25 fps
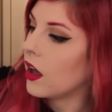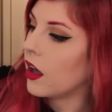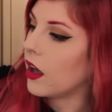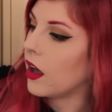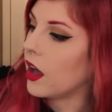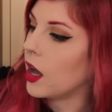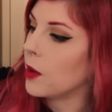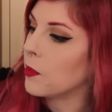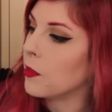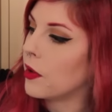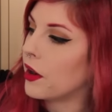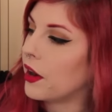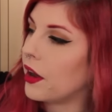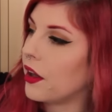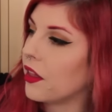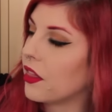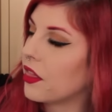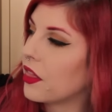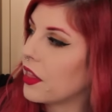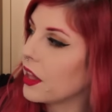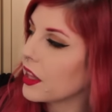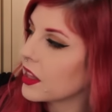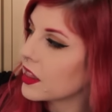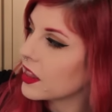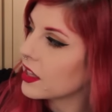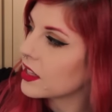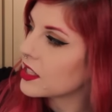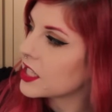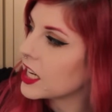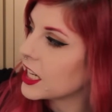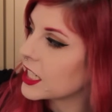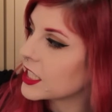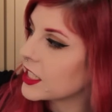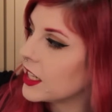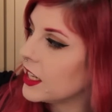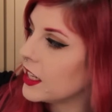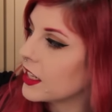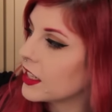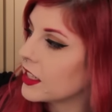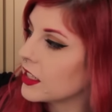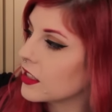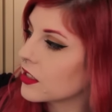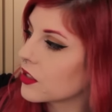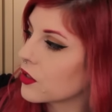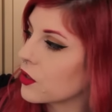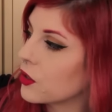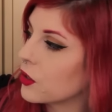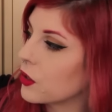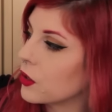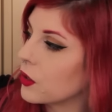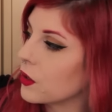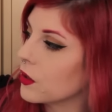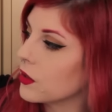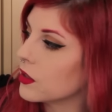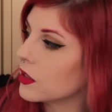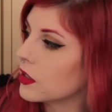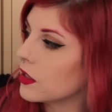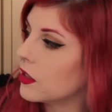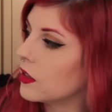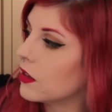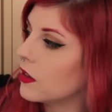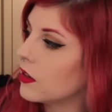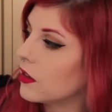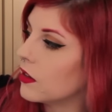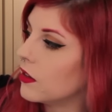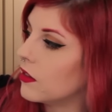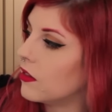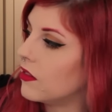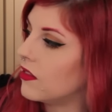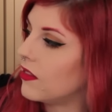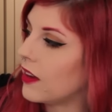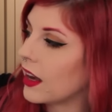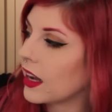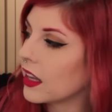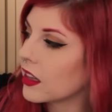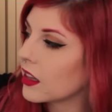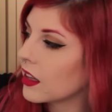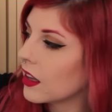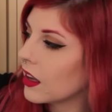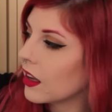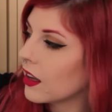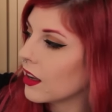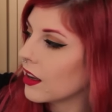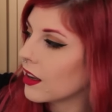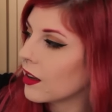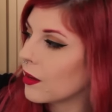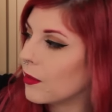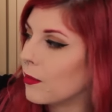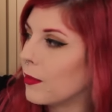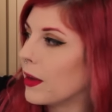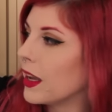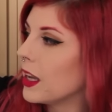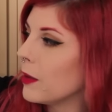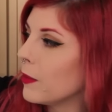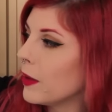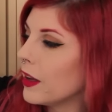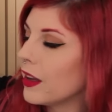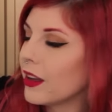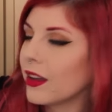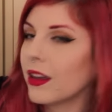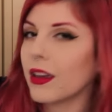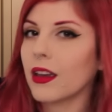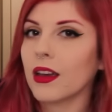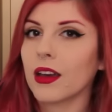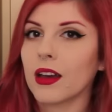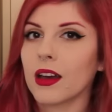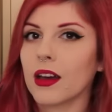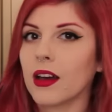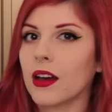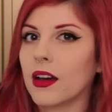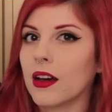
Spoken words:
I think the technique is called veiling, maybe?